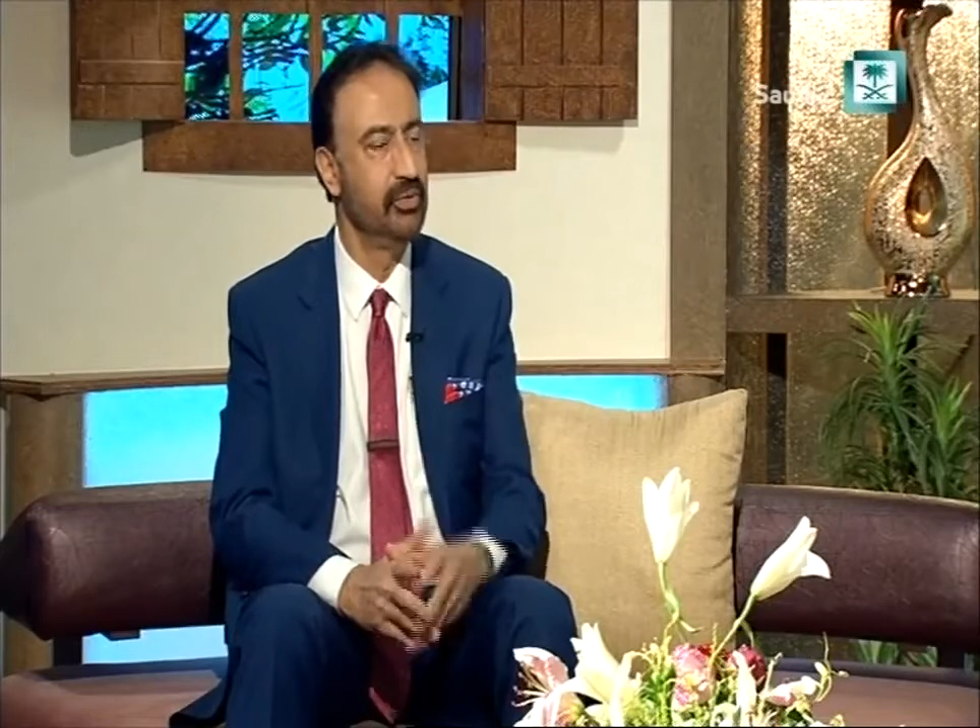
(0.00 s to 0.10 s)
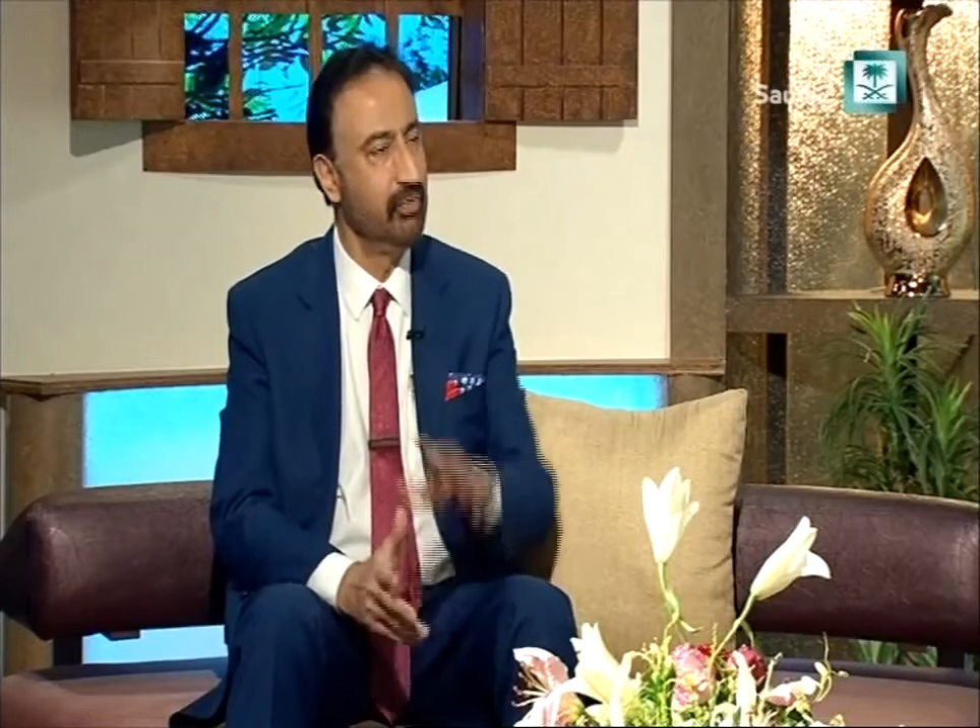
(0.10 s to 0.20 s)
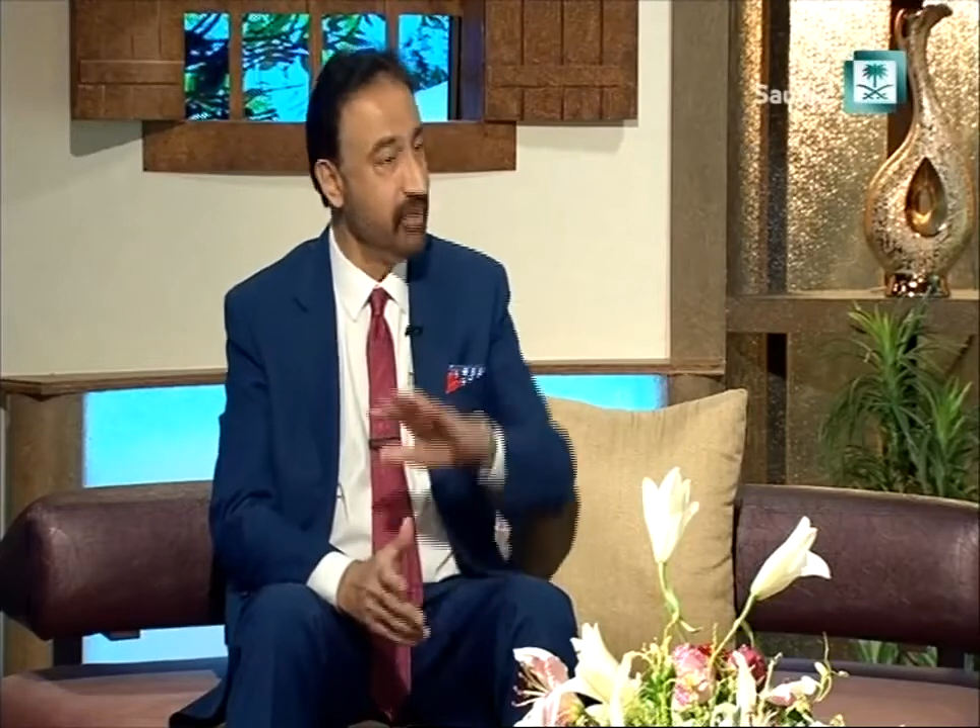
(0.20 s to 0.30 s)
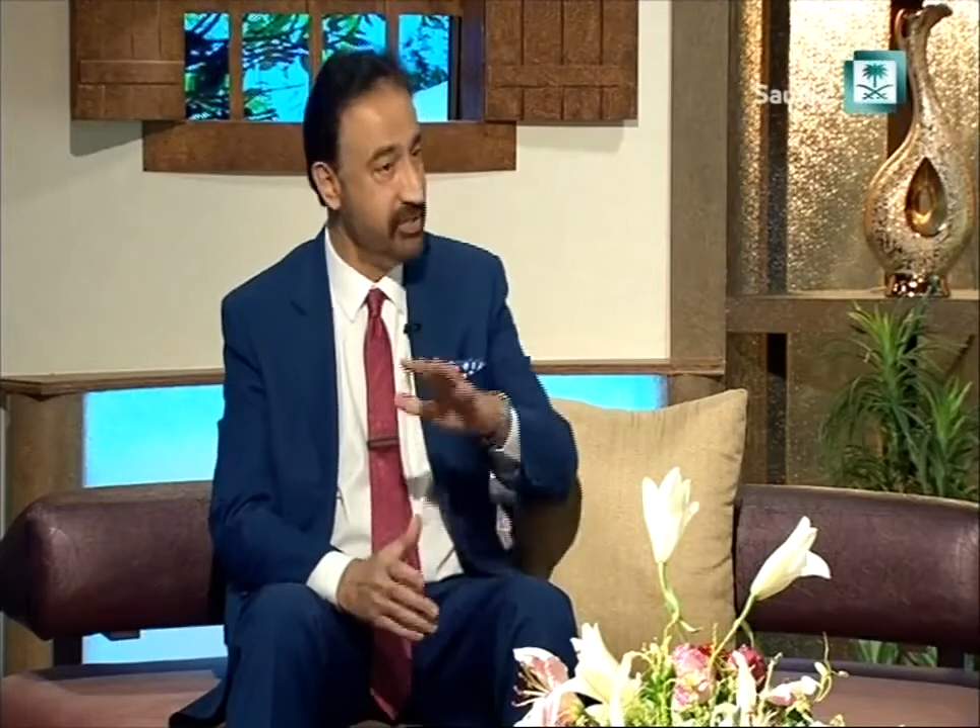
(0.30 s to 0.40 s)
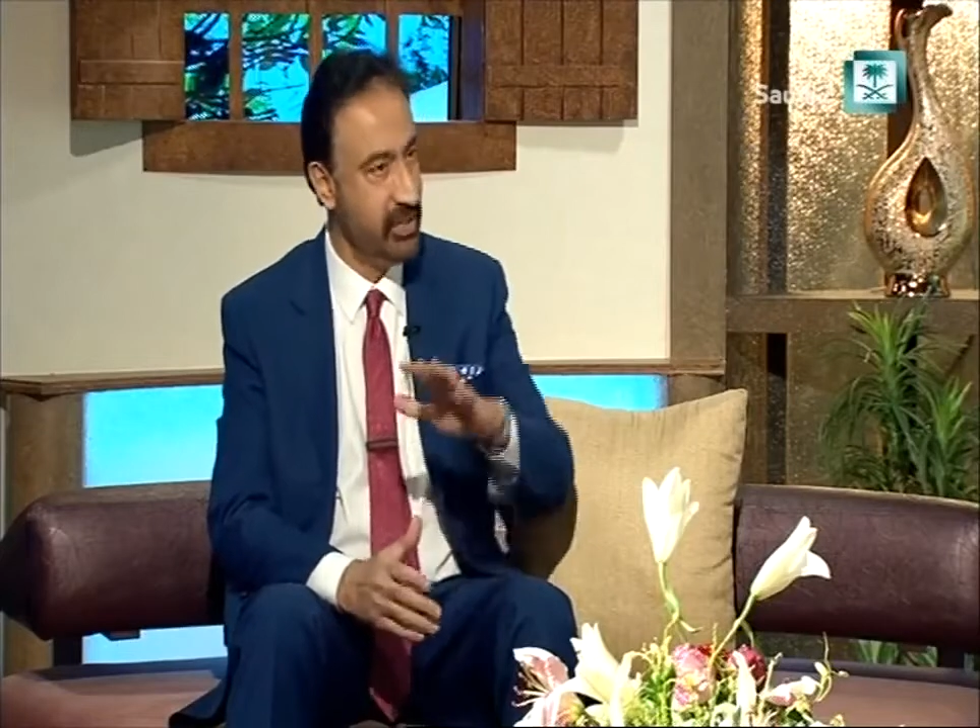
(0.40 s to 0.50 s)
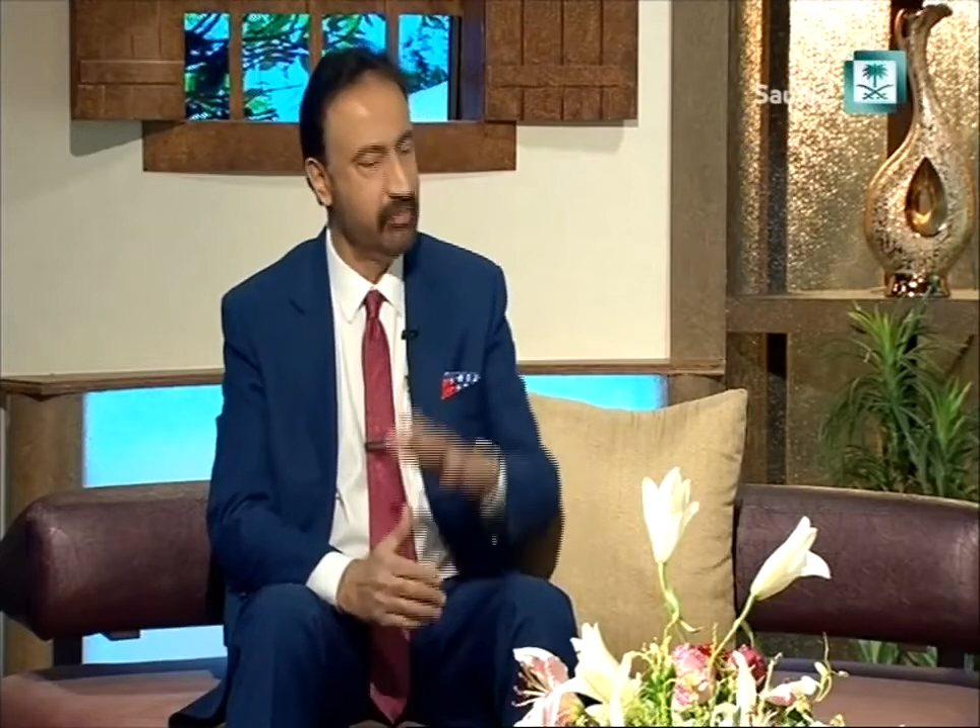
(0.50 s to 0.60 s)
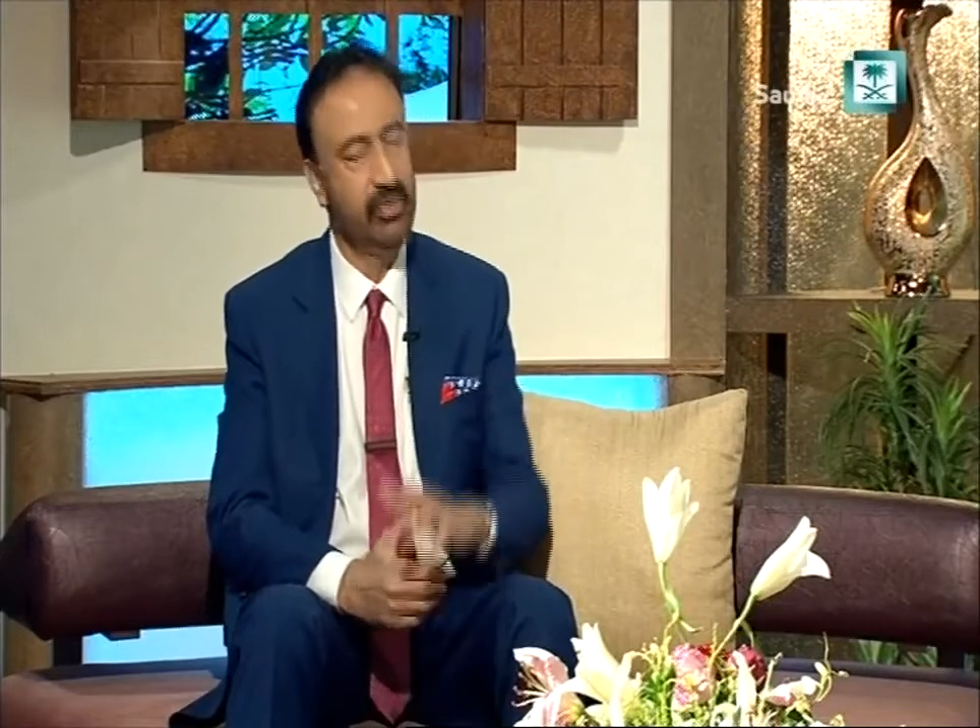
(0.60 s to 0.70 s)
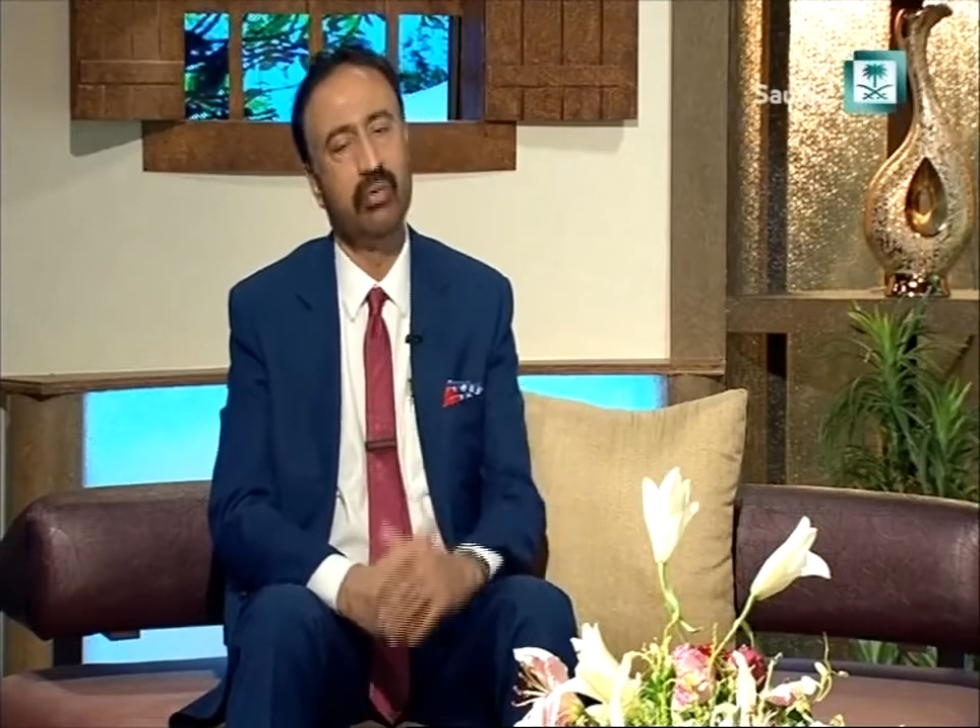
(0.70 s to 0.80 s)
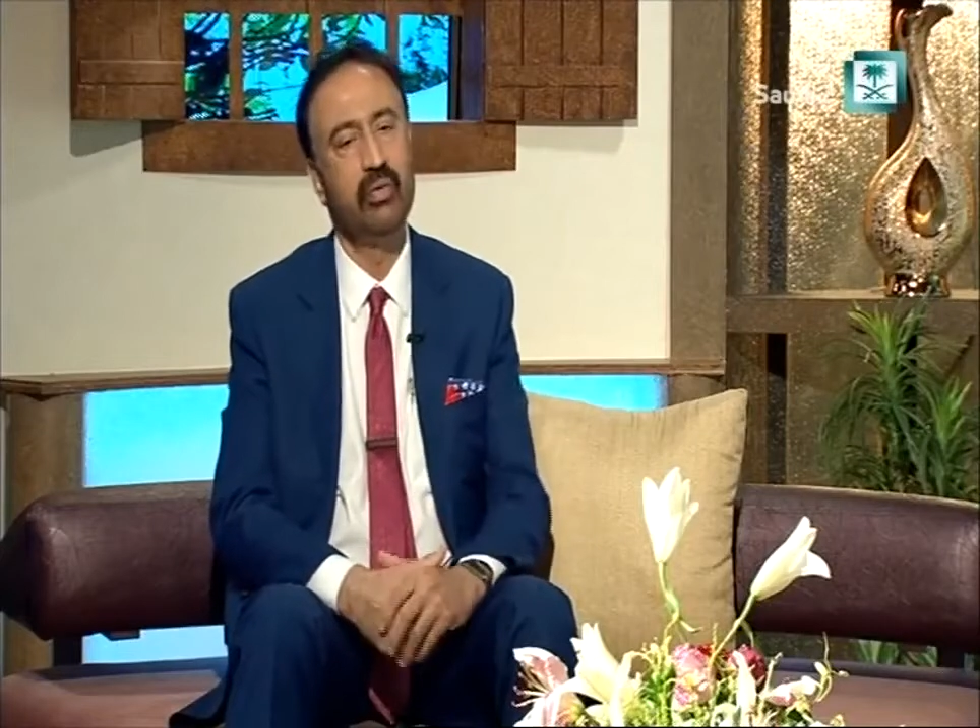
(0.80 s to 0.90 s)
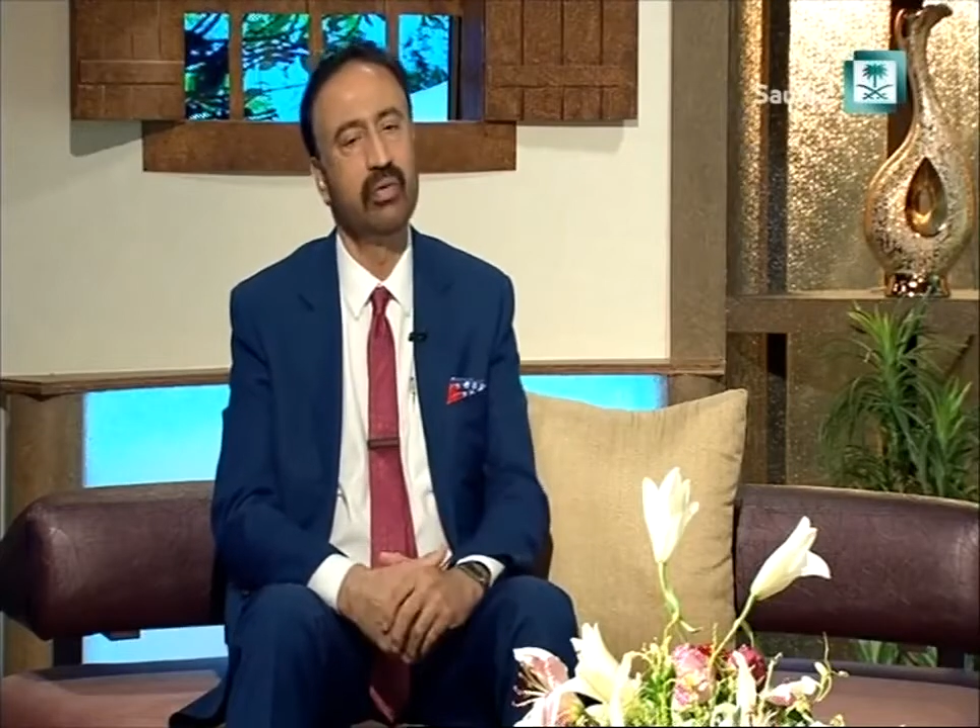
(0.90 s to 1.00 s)
reshape the
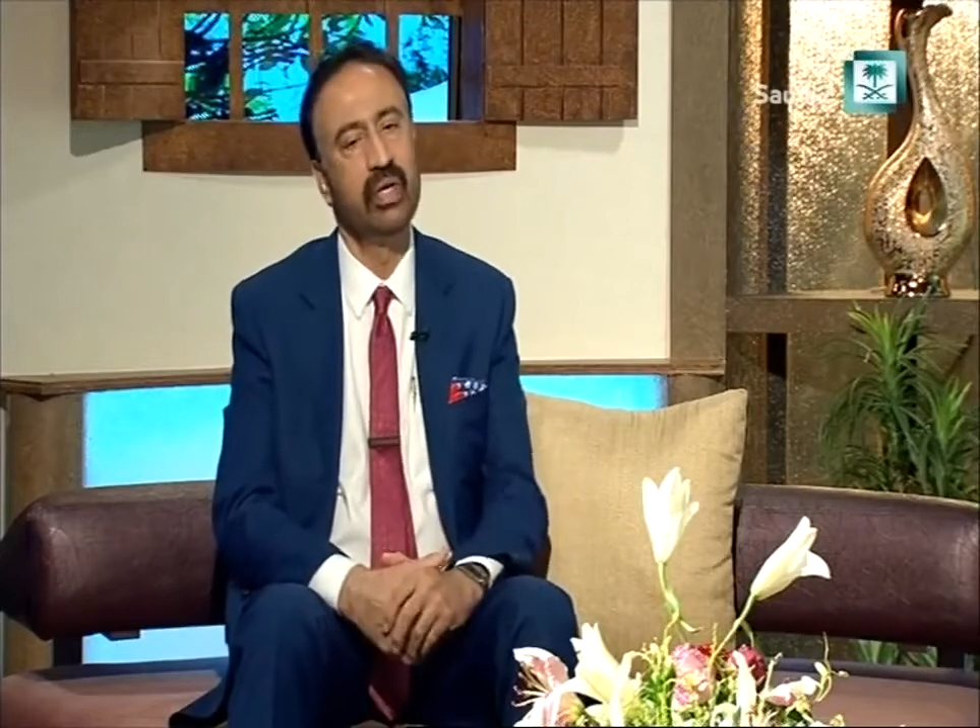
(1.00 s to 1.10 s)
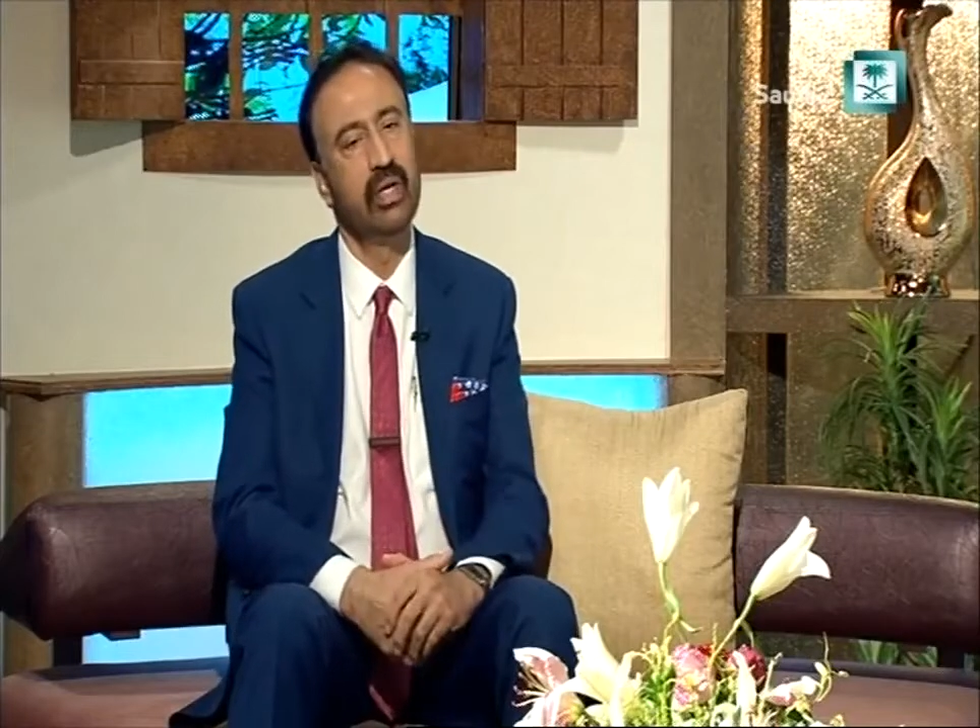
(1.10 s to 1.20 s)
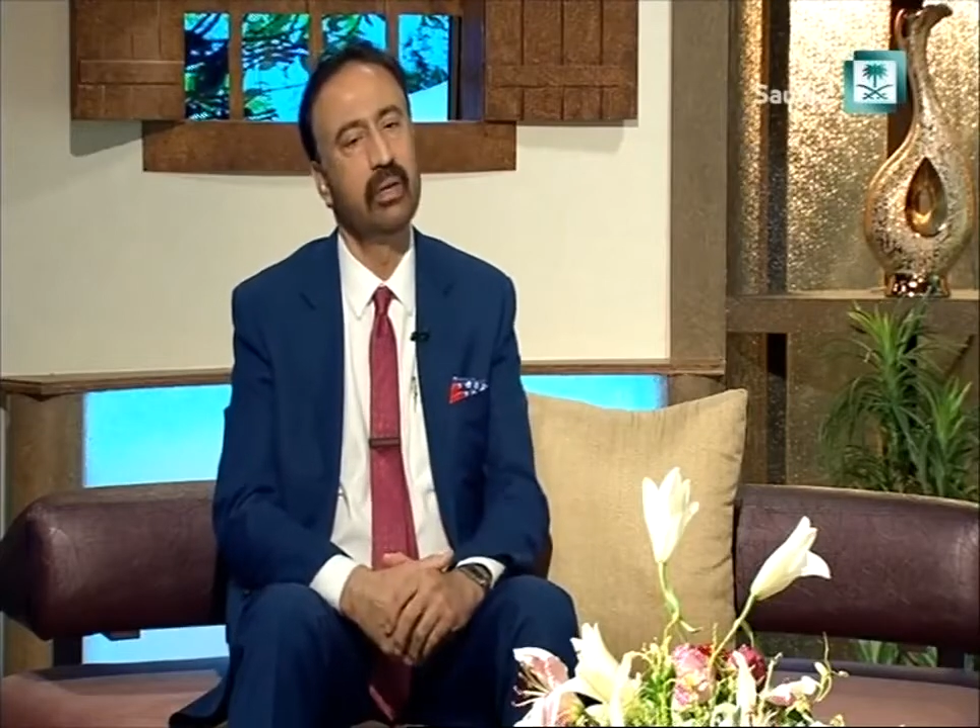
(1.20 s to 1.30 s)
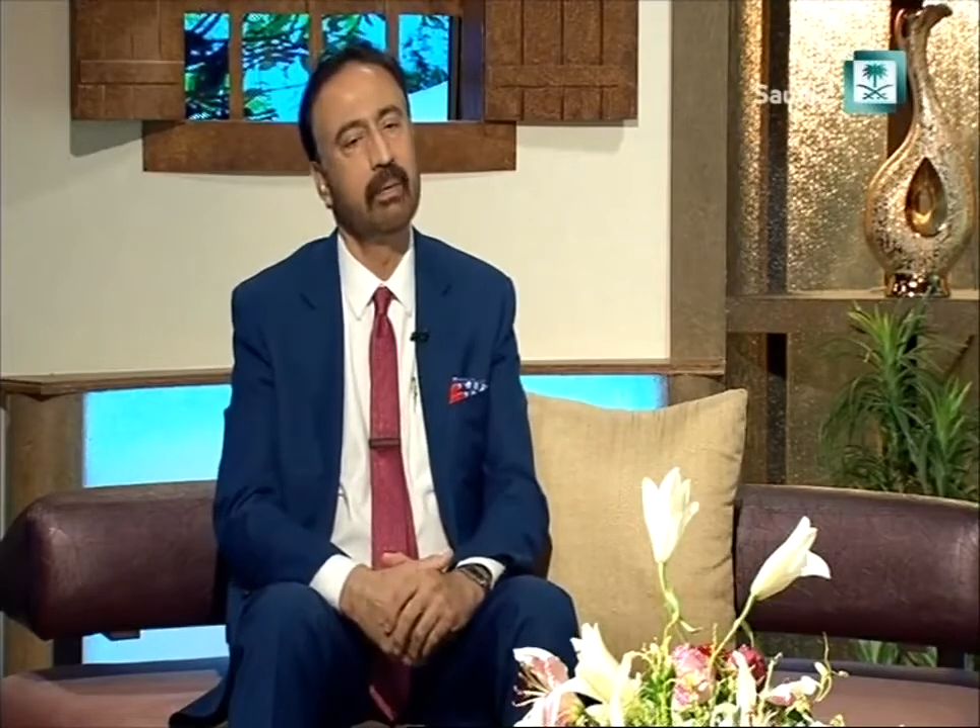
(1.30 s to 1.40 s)
cornea.